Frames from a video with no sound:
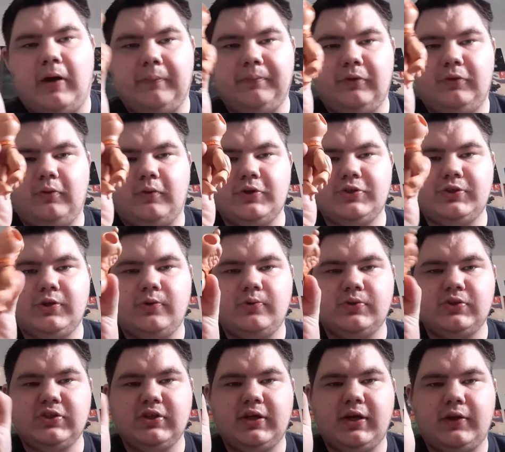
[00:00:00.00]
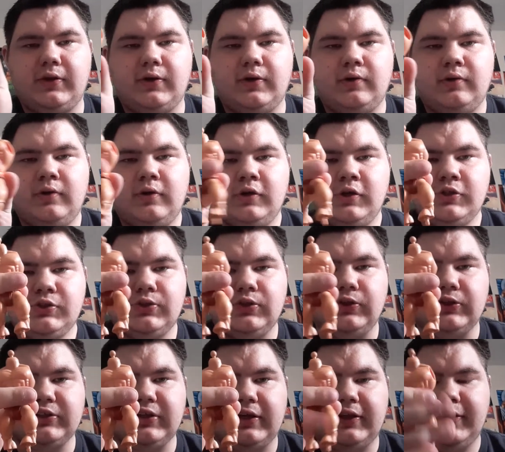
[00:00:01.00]
torsos together, so it
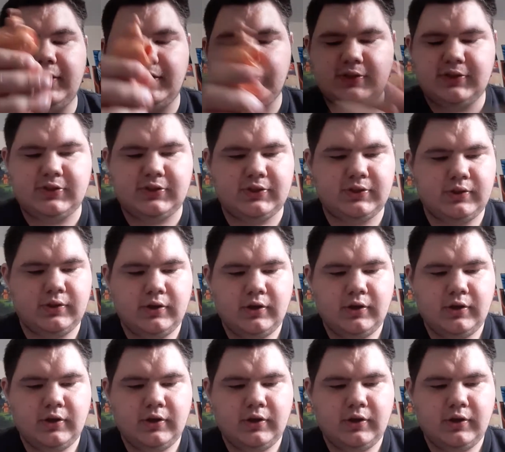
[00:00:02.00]
looks like this.